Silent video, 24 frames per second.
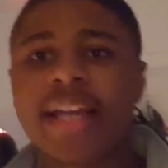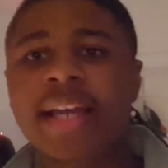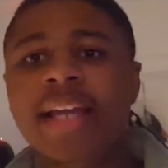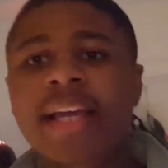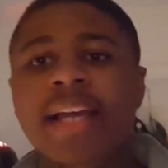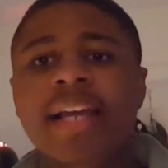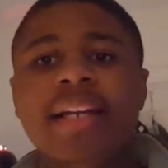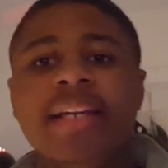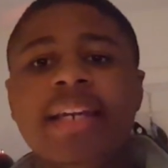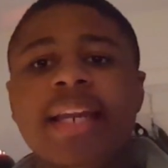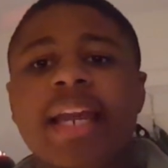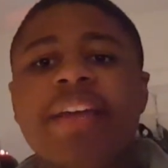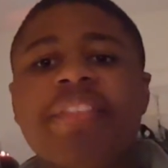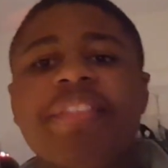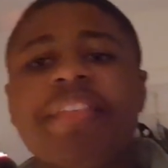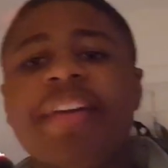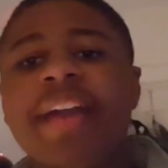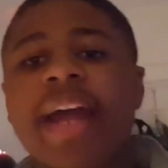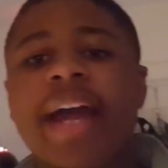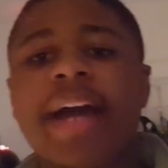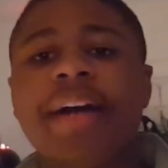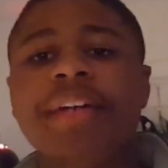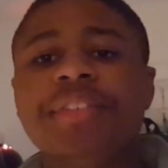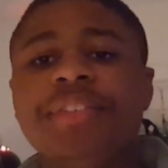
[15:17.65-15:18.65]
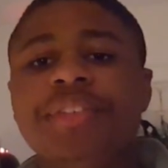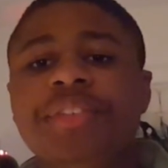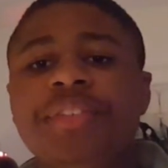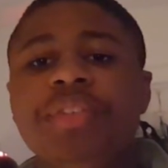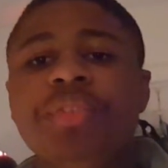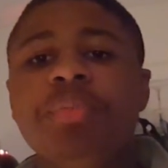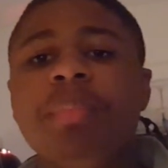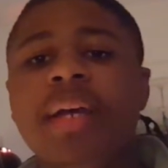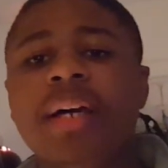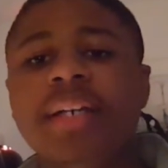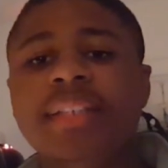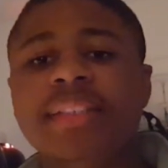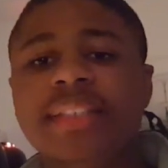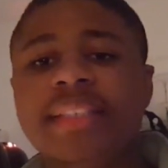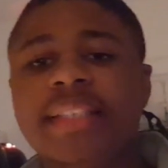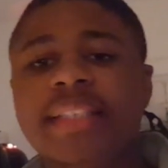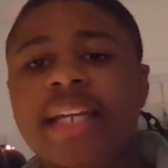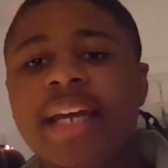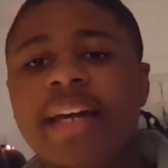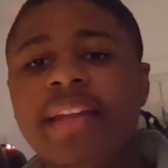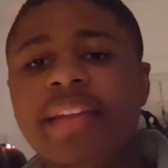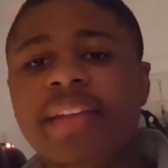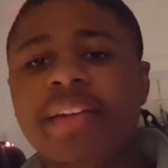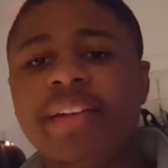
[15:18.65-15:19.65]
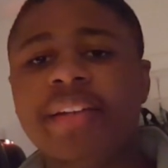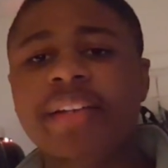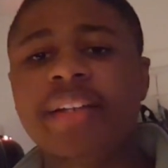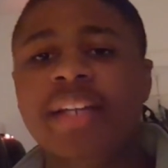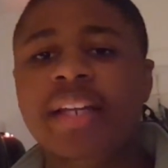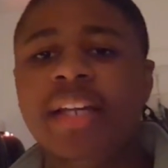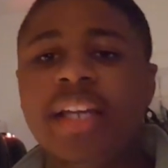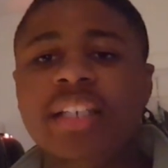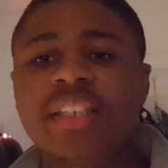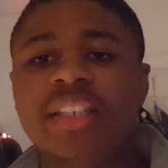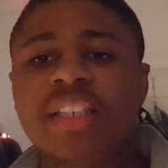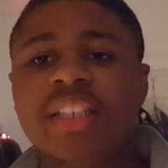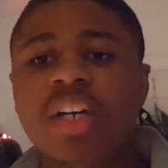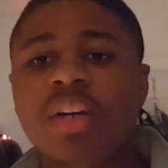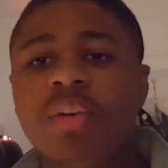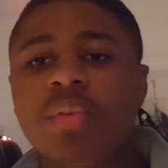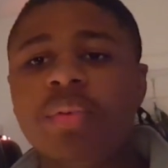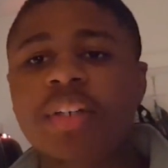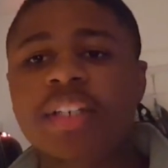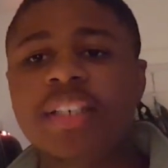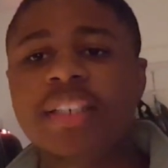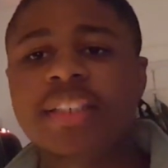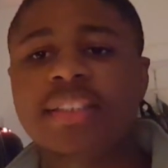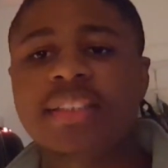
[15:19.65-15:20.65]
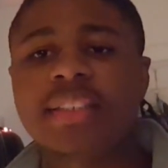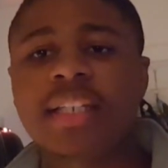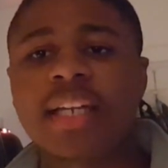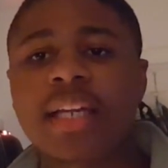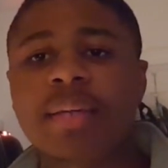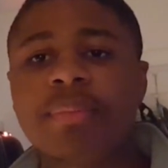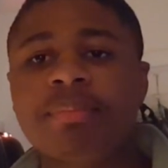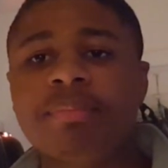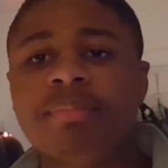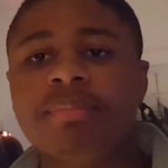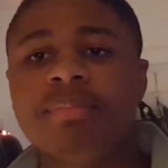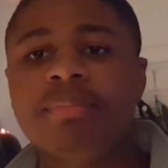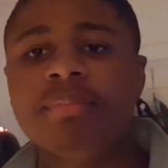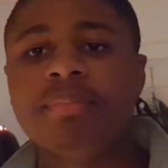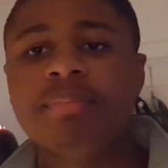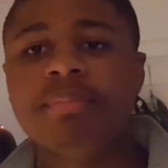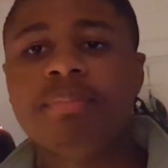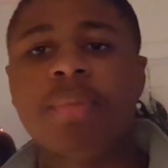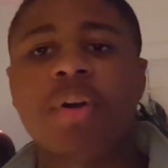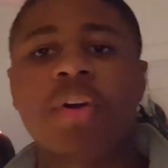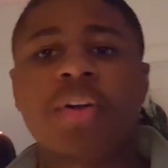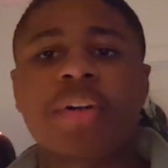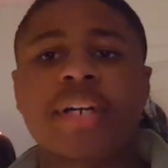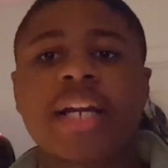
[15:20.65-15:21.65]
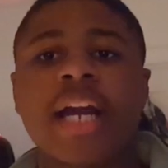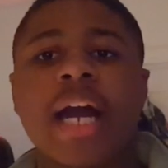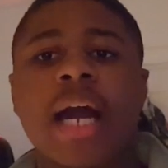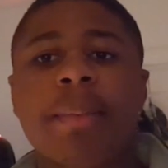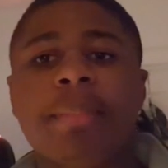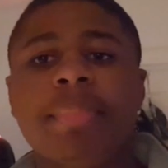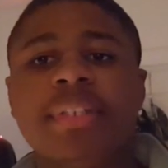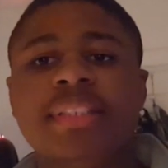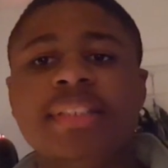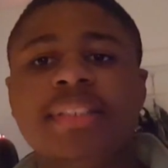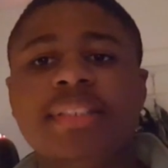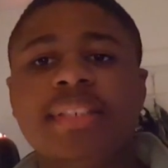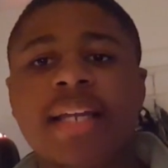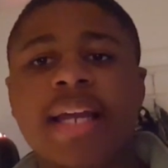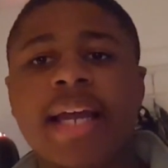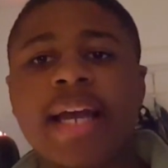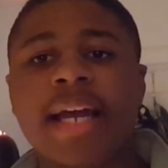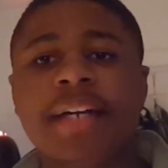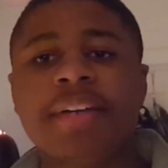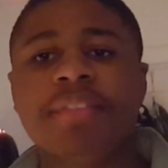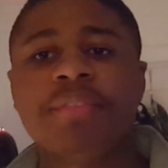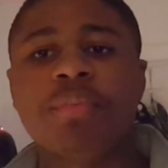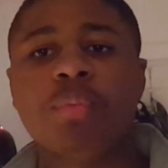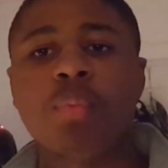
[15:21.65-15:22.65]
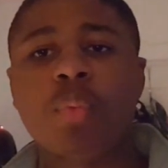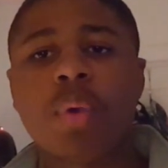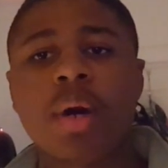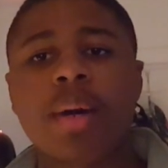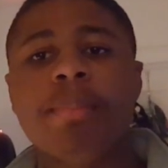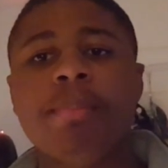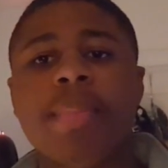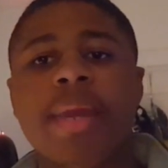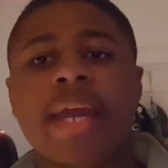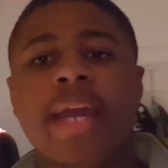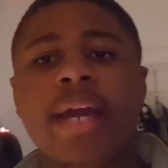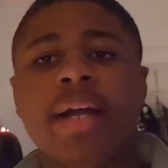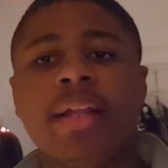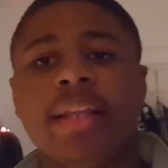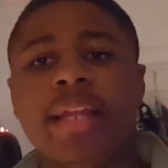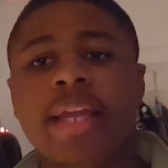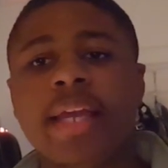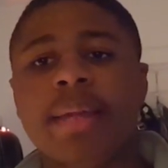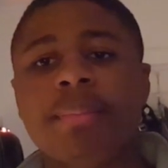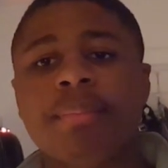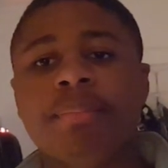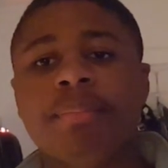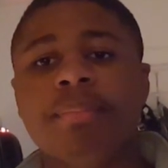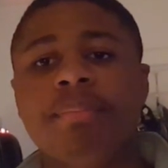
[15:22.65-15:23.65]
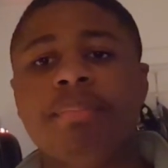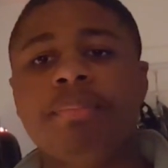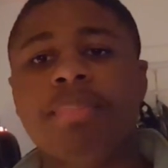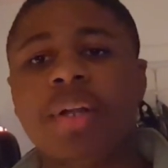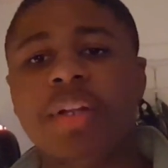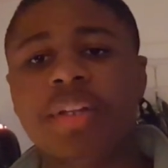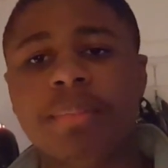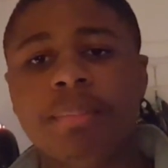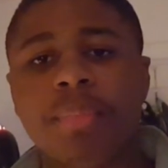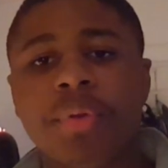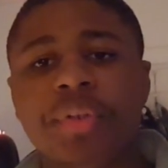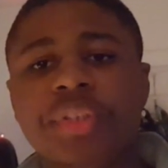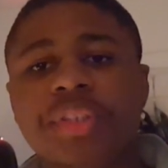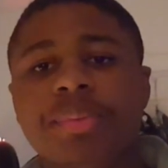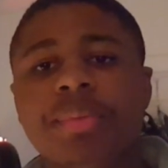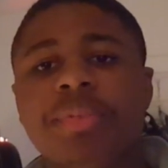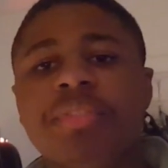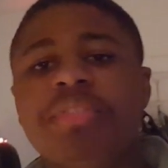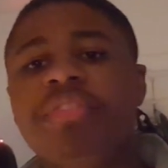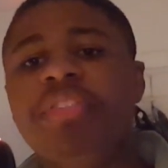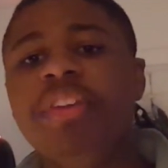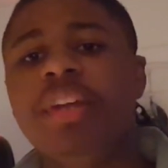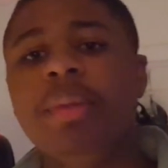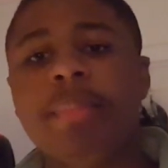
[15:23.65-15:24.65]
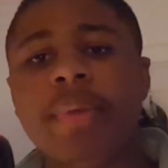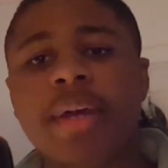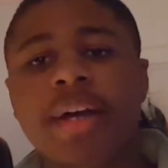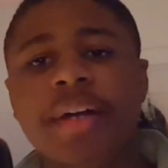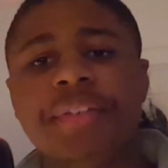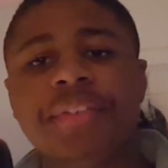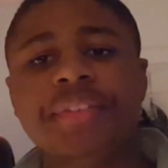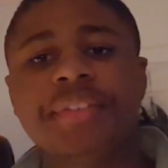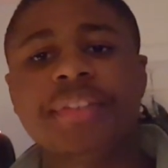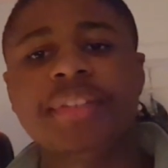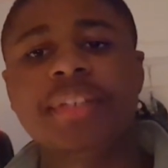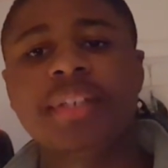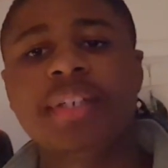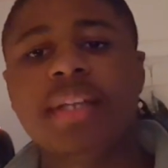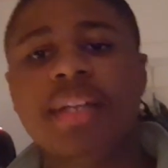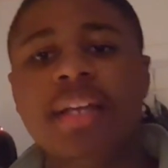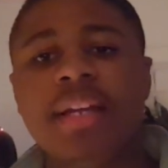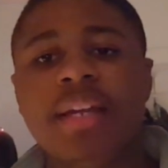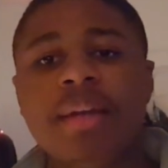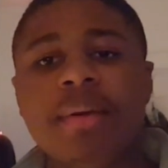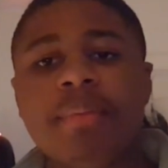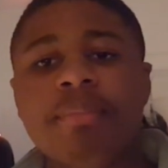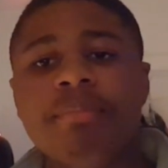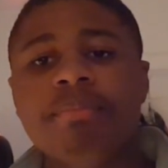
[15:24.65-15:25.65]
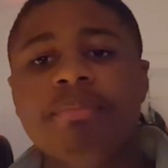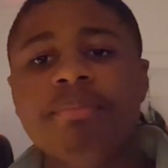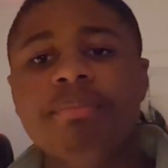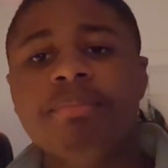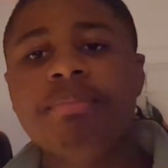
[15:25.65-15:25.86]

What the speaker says: So yeah, never house two males together. It's always like more common to have one male and probably multiple females.